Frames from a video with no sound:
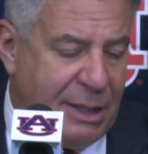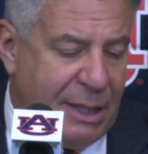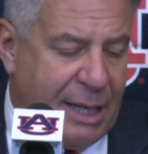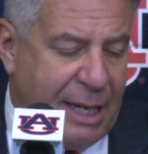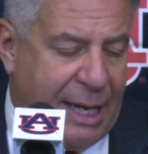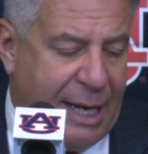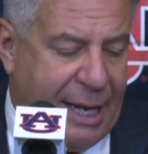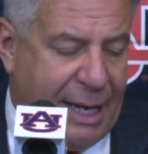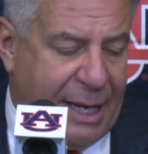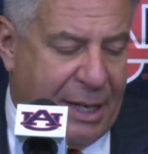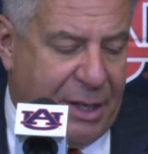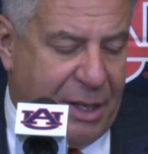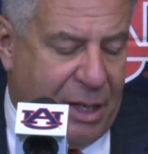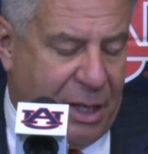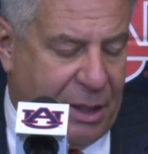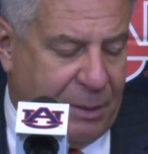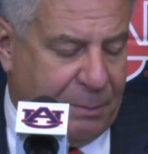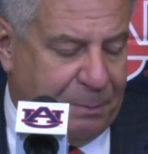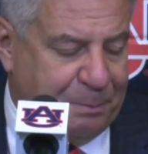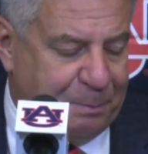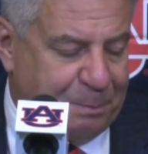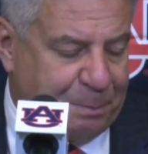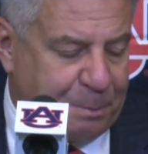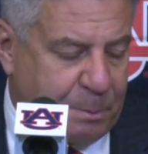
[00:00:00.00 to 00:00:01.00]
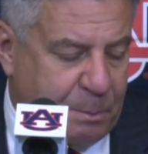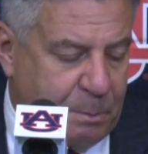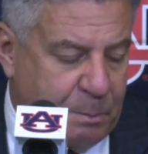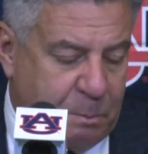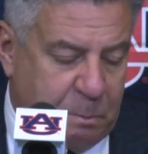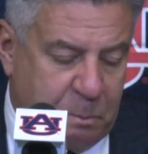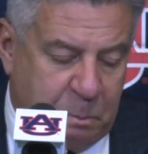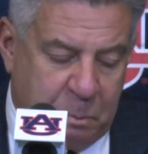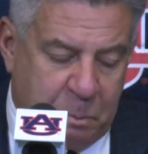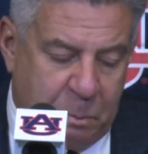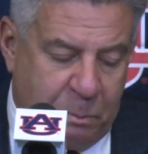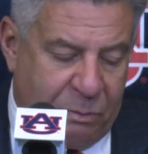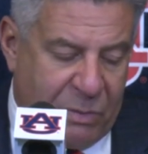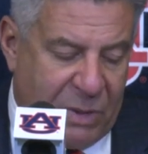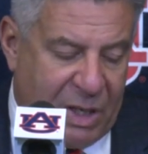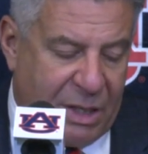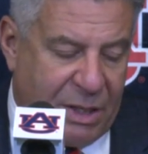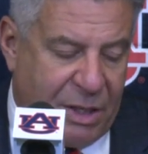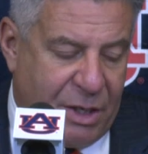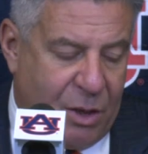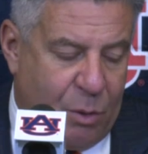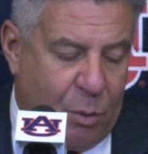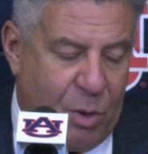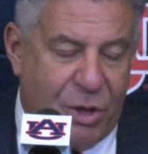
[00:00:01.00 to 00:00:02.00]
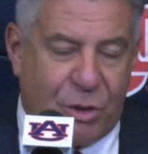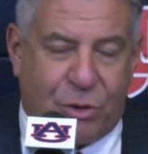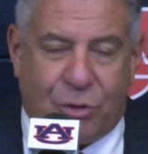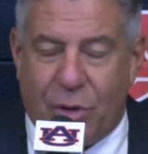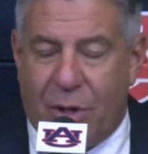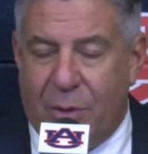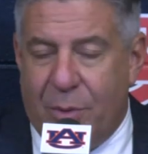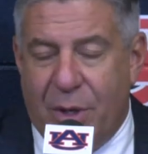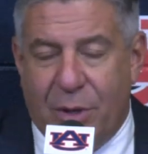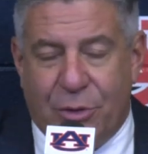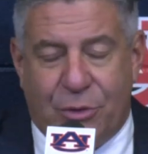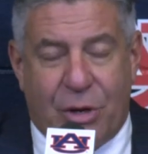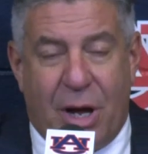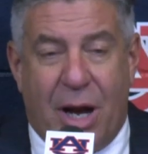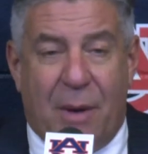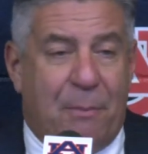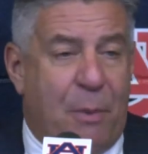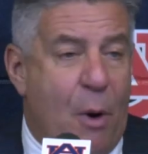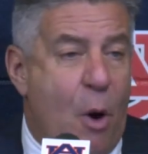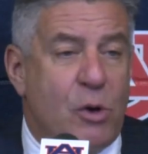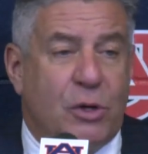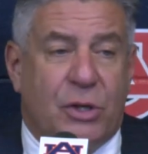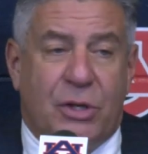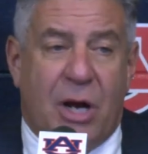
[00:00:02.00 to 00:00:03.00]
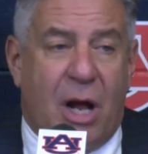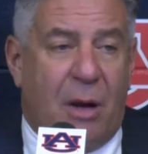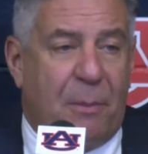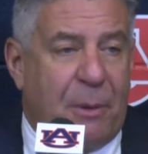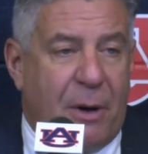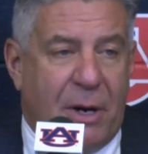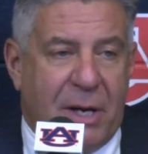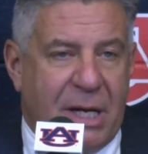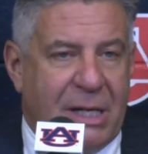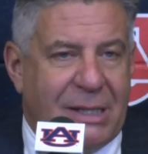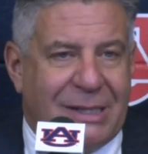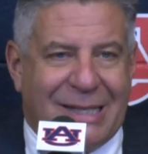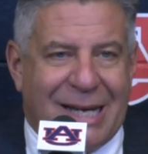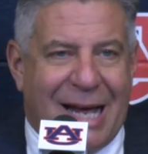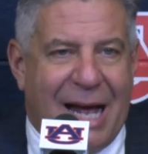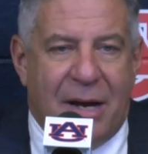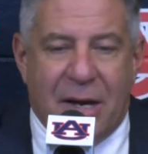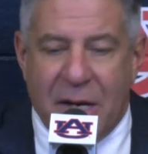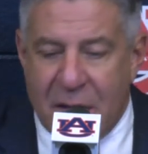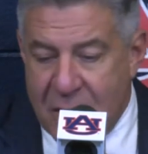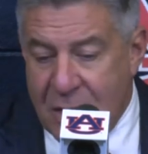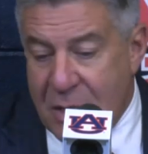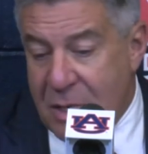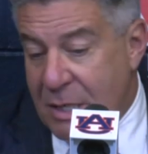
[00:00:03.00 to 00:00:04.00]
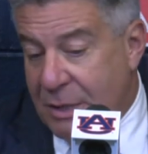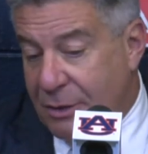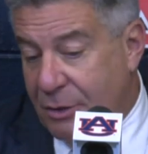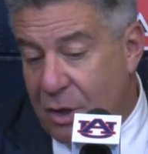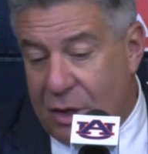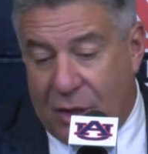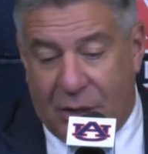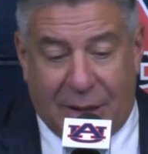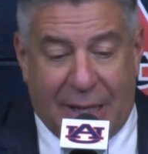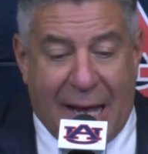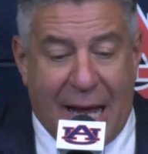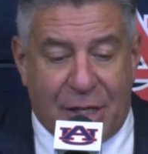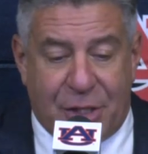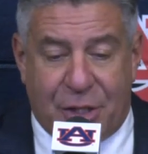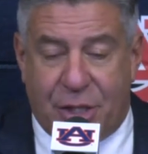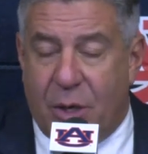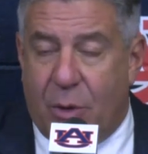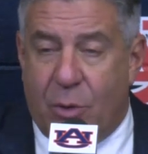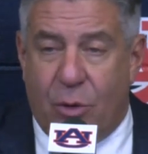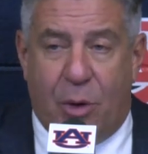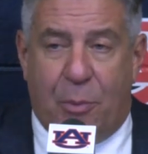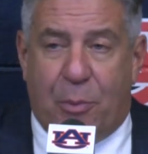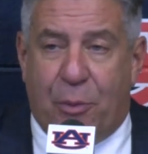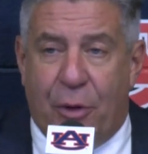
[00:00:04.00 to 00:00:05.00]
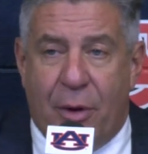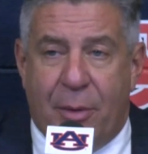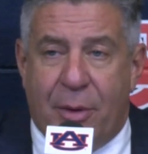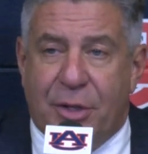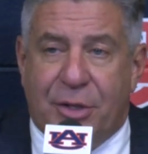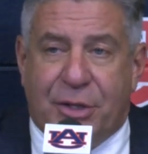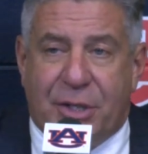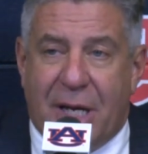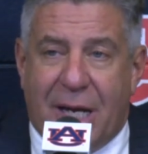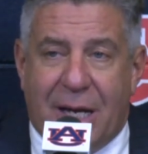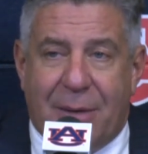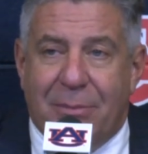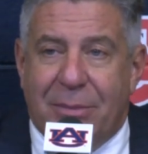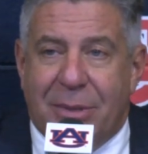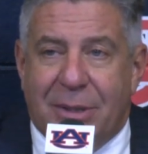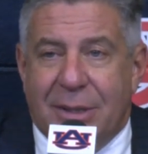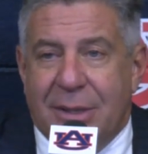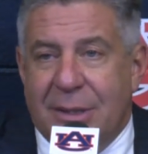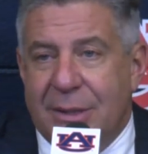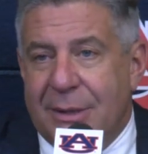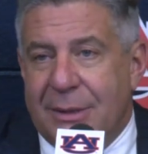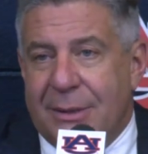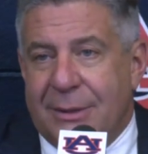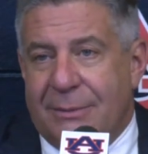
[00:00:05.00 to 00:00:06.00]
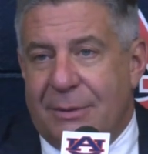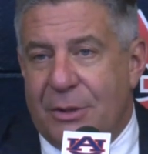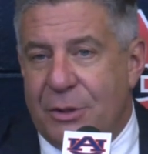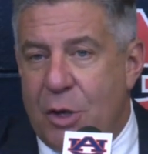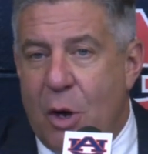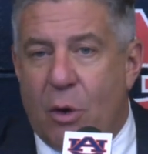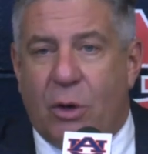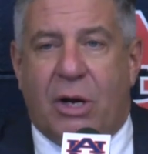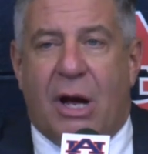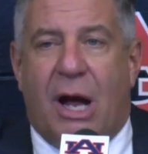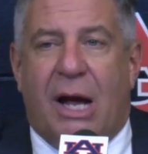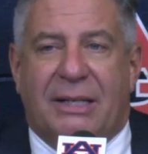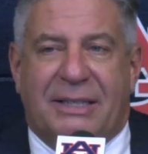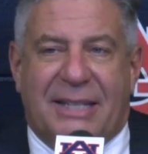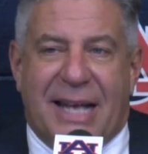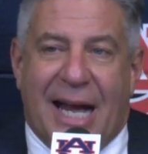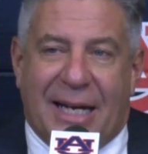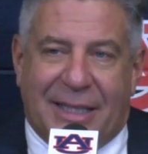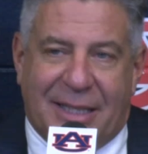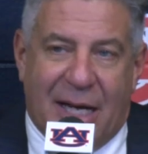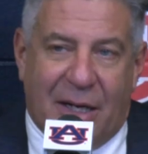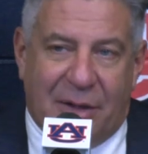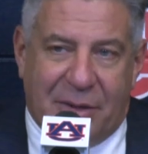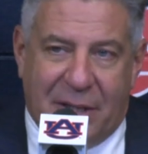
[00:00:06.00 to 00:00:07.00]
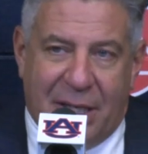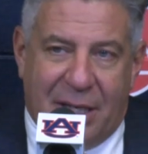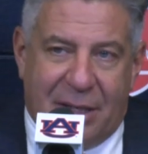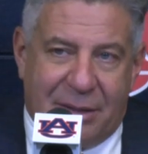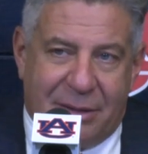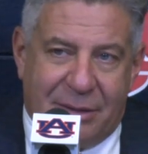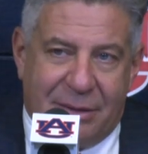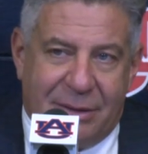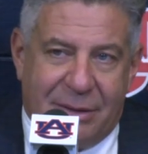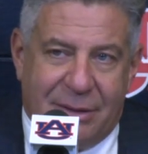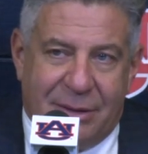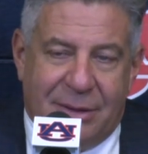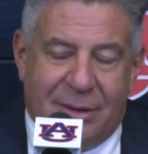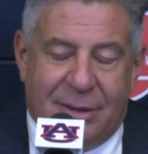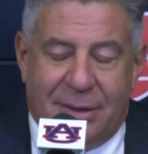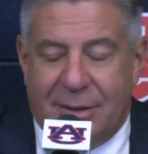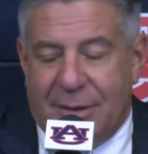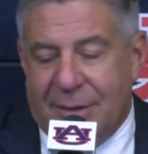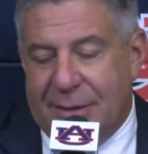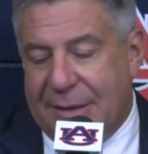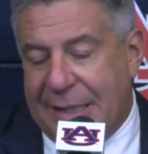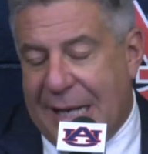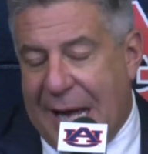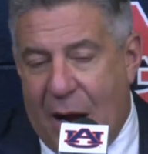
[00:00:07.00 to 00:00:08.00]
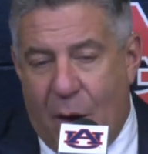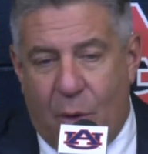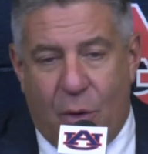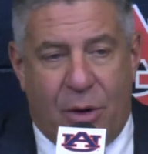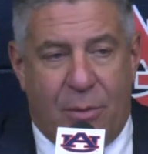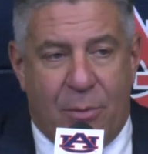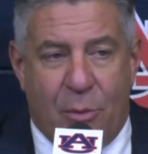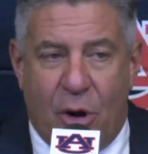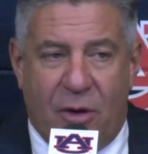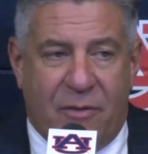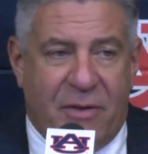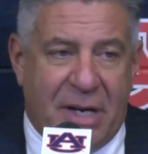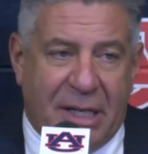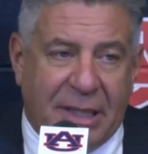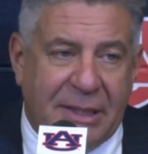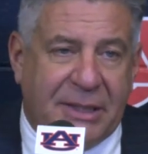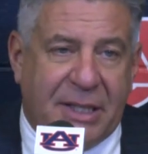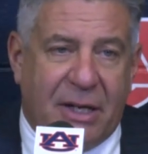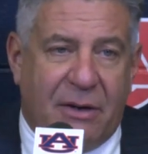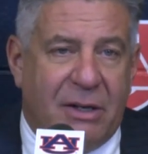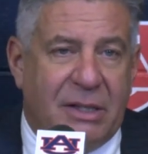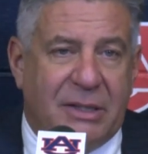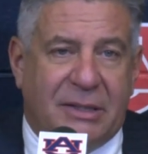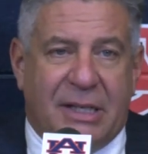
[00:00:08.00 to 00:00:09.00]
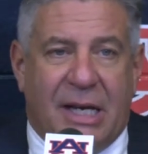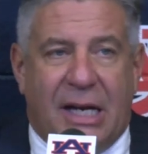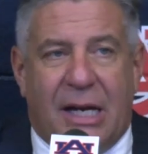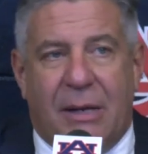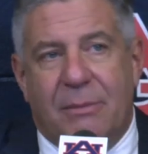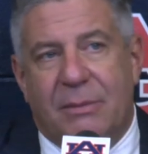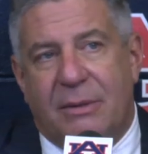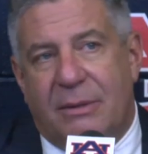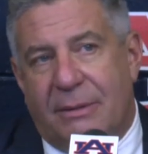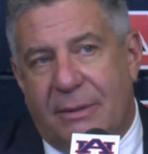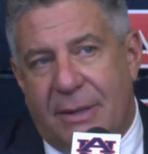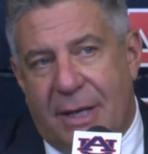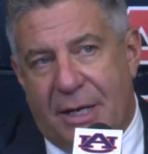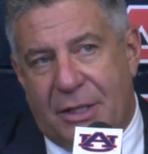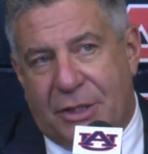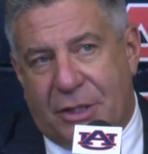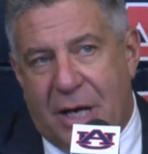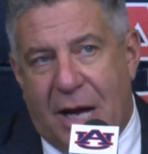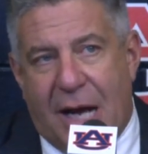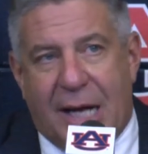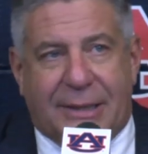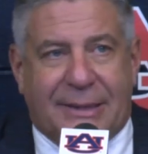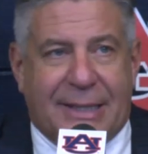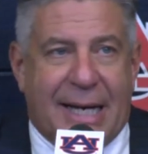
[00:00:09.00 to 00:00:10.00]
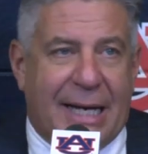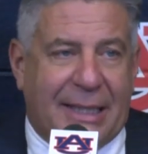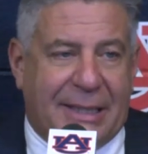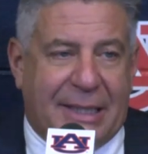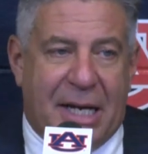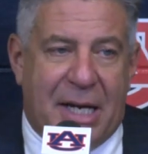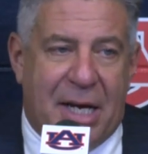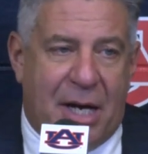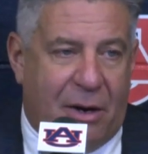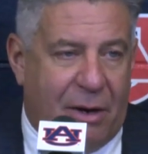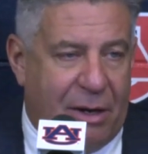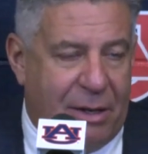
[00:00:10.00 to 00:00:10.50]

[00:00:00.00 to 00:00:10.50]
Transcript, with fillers: and um, you know we tr- we were trying to post it up on the inside. Look, last year we were a perimeter team. There's no contact out there. Now we're more of an interior team, and it's contact in there,